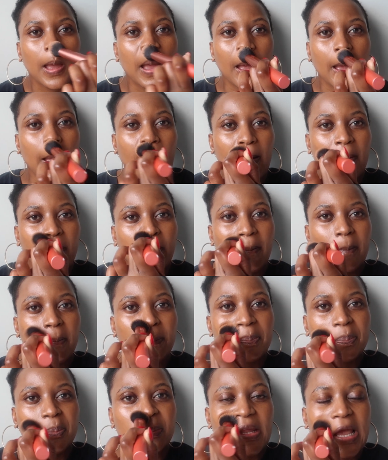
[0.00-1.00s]

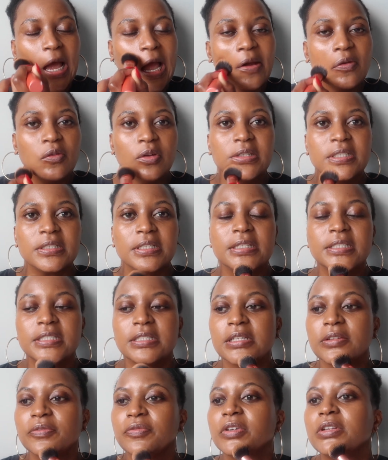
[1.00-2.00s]
I recently
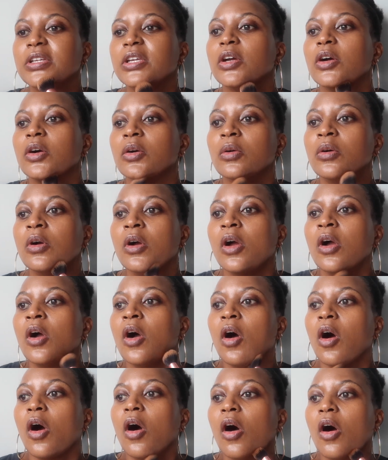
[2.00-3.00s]
did a video
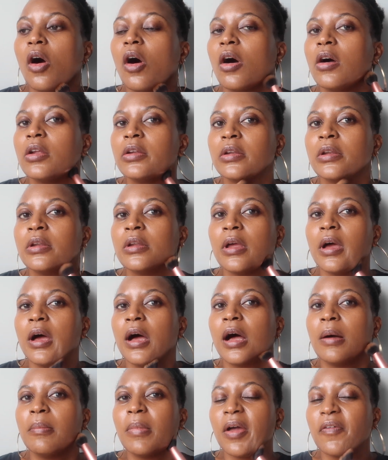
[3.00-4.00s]
on
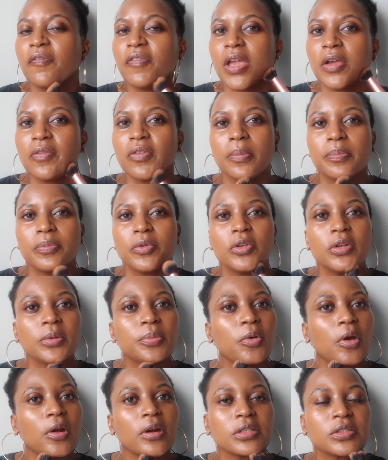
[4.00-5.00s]
my favorite beauty
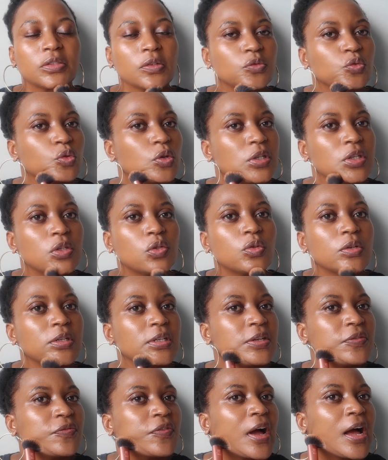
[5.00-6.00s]
products of
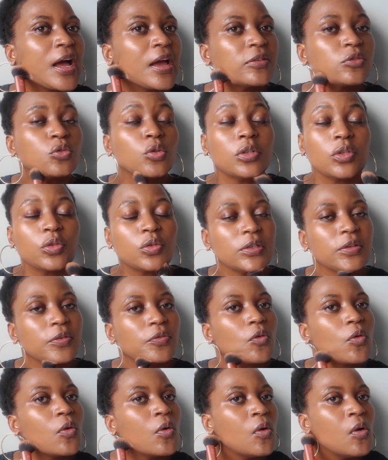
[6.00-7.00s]

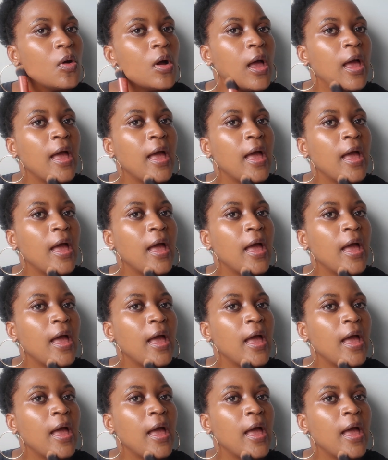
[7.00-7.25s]
2024,